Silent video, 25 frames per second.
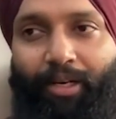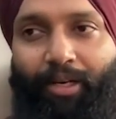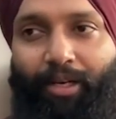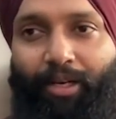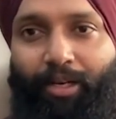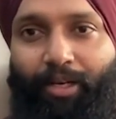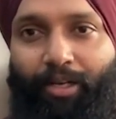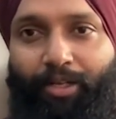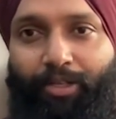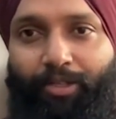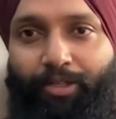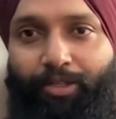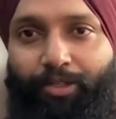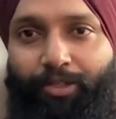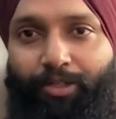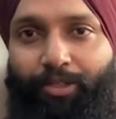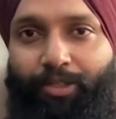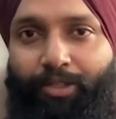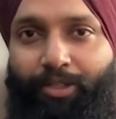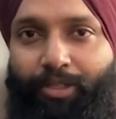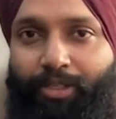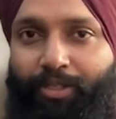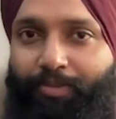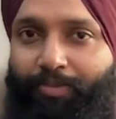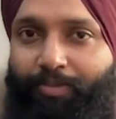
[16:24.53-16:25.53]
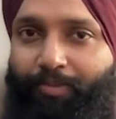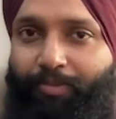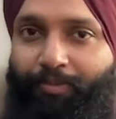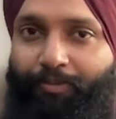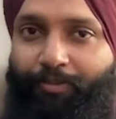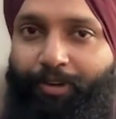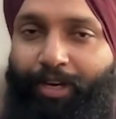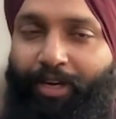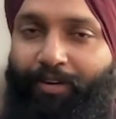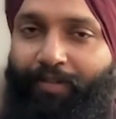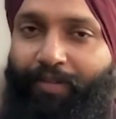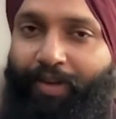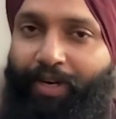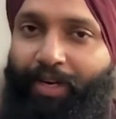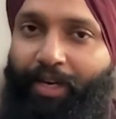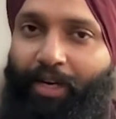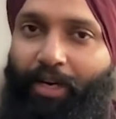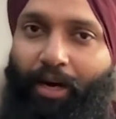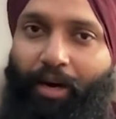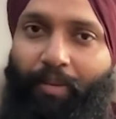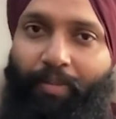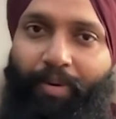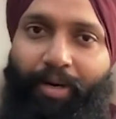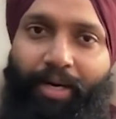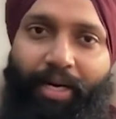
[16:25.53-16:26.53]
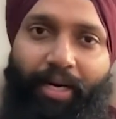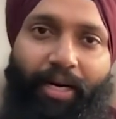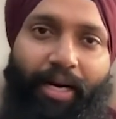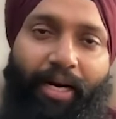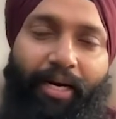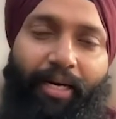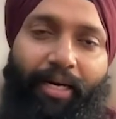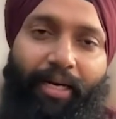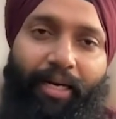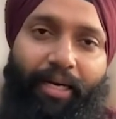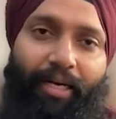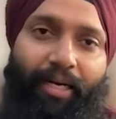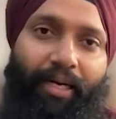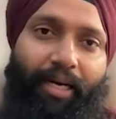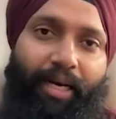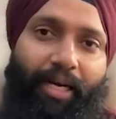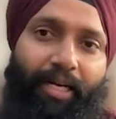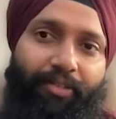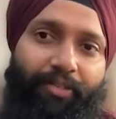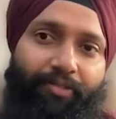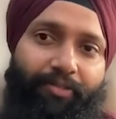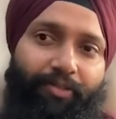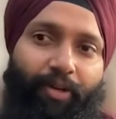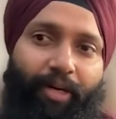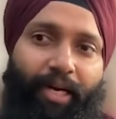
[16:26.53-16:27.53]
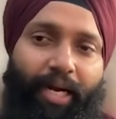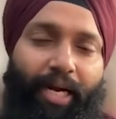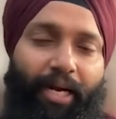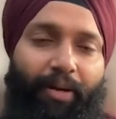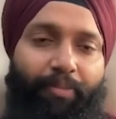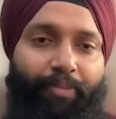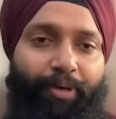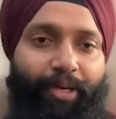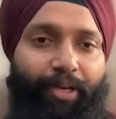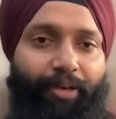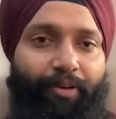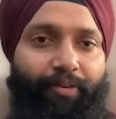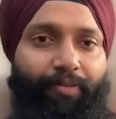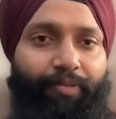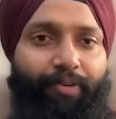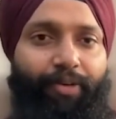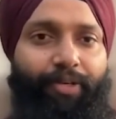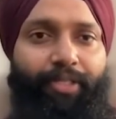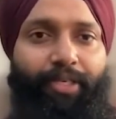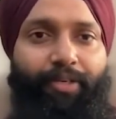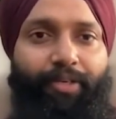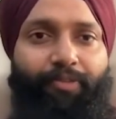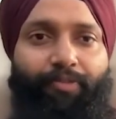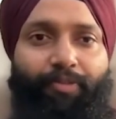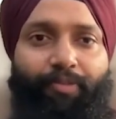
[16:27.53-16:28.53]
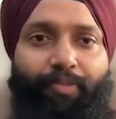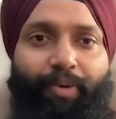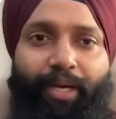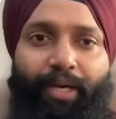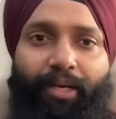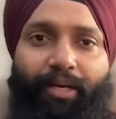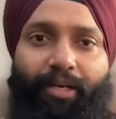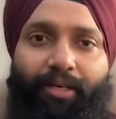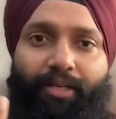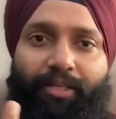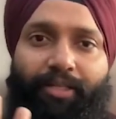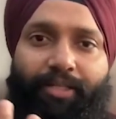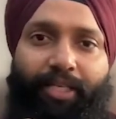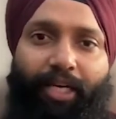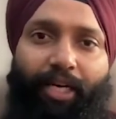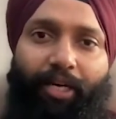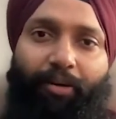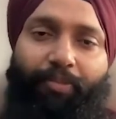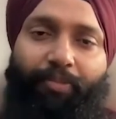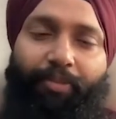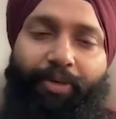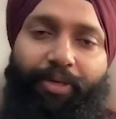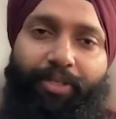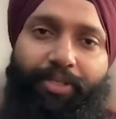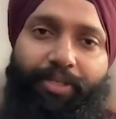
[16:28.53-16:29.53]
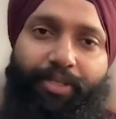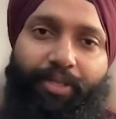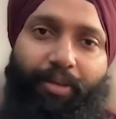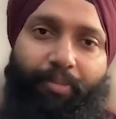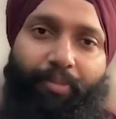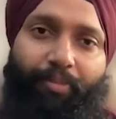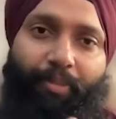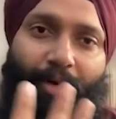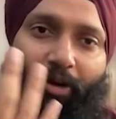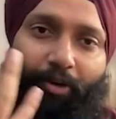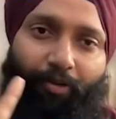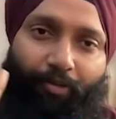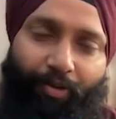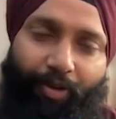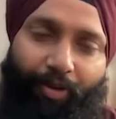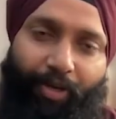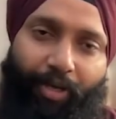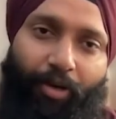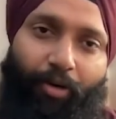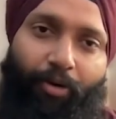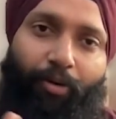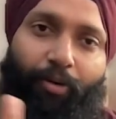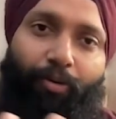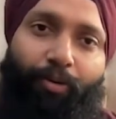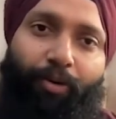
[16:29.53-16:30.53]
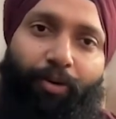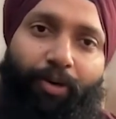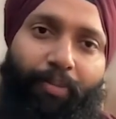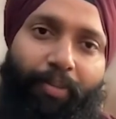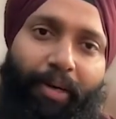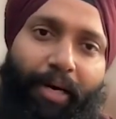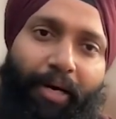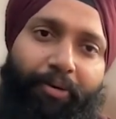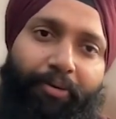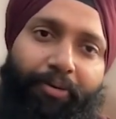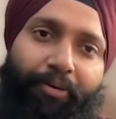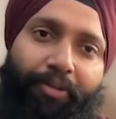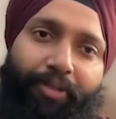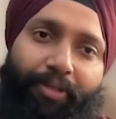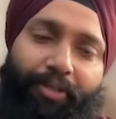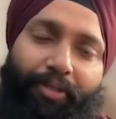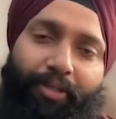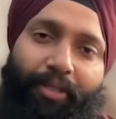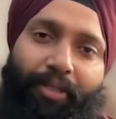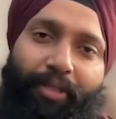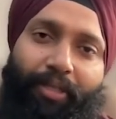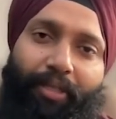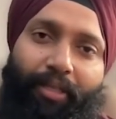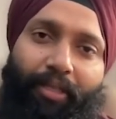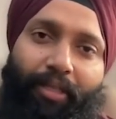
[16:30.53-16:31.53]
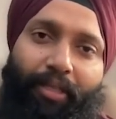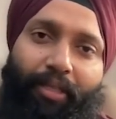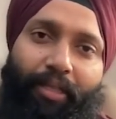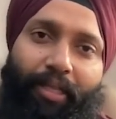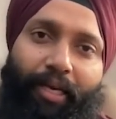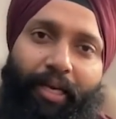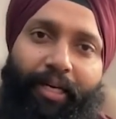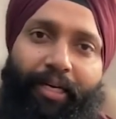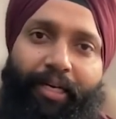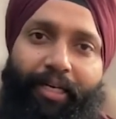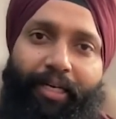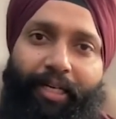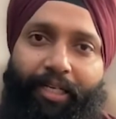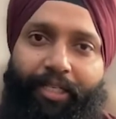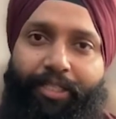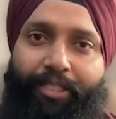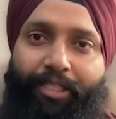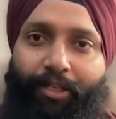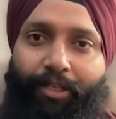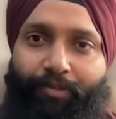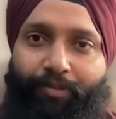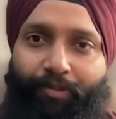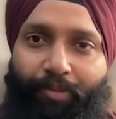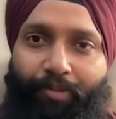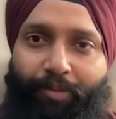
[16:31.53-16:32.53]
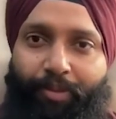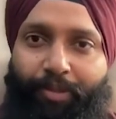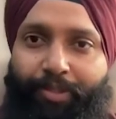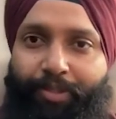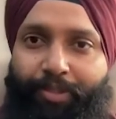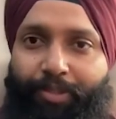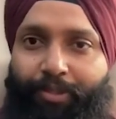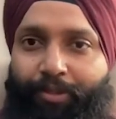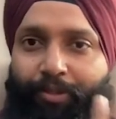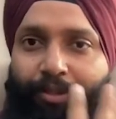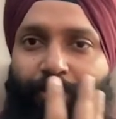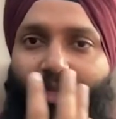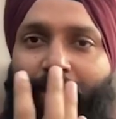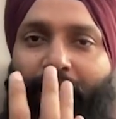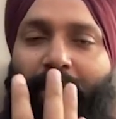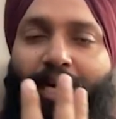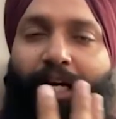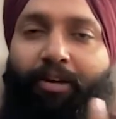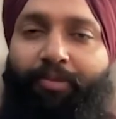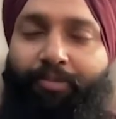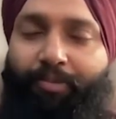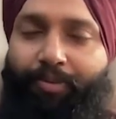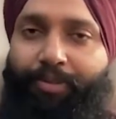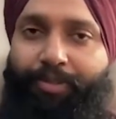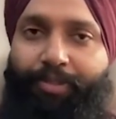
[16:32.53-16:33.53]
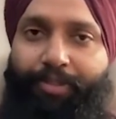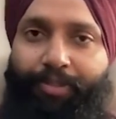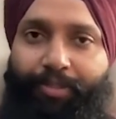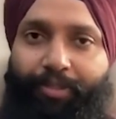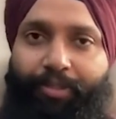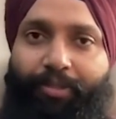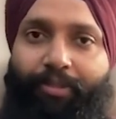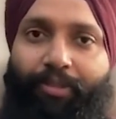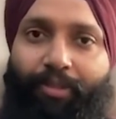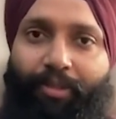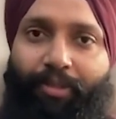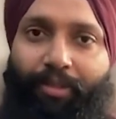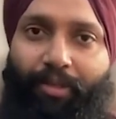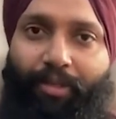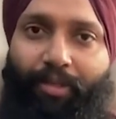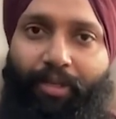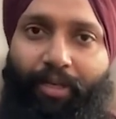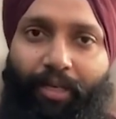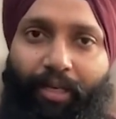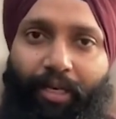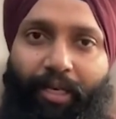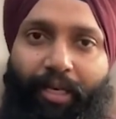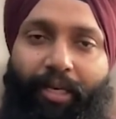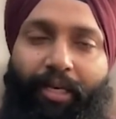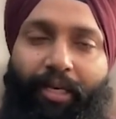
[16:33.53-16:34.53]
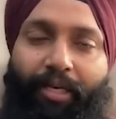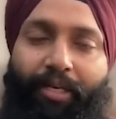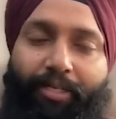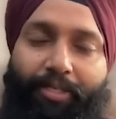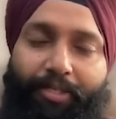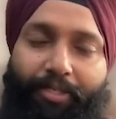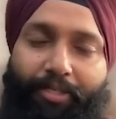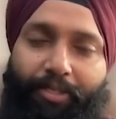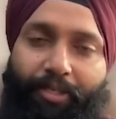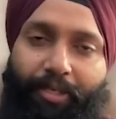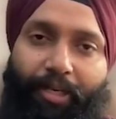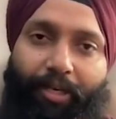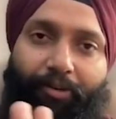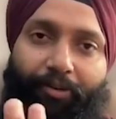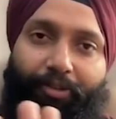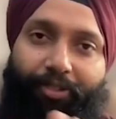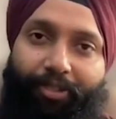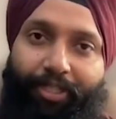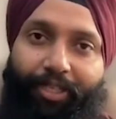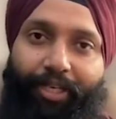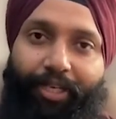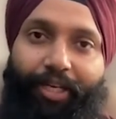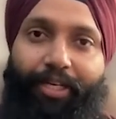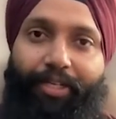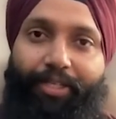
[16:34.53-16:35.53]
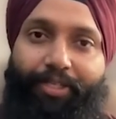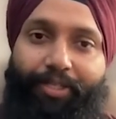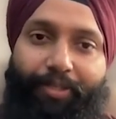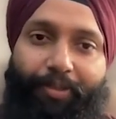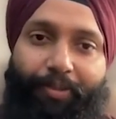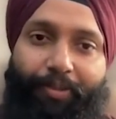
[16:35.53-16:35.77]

So this is very, very common in our daily lives. We look at behaviors and we make statements we conclude about the intention of the person or the kind of person he or she is.